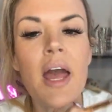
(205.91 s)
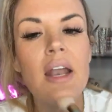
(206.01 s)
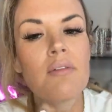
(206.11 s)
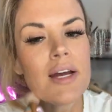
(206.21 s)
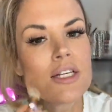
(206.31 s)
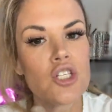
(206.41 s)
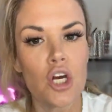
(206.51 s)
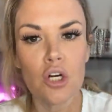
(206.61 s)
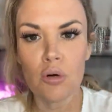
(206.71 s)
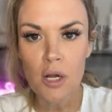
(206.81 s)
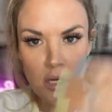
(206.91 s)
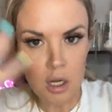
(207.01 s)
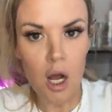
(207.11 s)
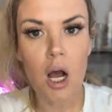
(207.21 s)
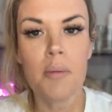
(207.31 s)
Anyway, so
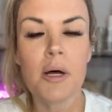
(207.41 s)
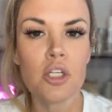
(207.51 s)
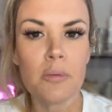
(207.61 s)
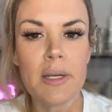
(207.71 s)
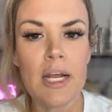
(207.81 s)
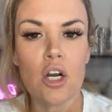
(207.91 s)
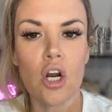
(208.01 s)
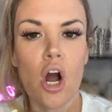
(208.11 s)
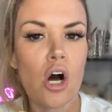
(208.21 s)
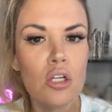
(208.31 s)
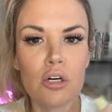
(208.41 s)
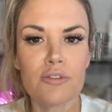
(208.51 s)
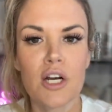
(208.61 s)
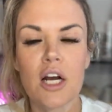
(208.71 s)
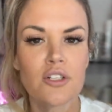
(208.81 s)
illuminator all
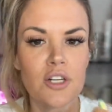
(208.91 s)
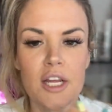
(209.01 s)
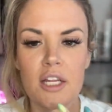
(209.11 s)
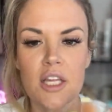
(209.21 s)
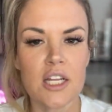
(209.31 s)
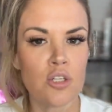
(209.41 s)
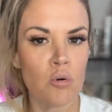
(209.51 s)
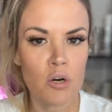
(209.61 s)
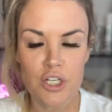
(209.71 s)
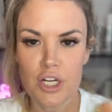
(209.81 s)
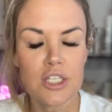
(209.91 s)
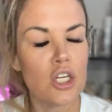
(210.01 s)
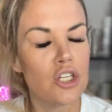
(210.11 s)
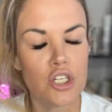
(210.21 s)
over underneath. It's gorgeous.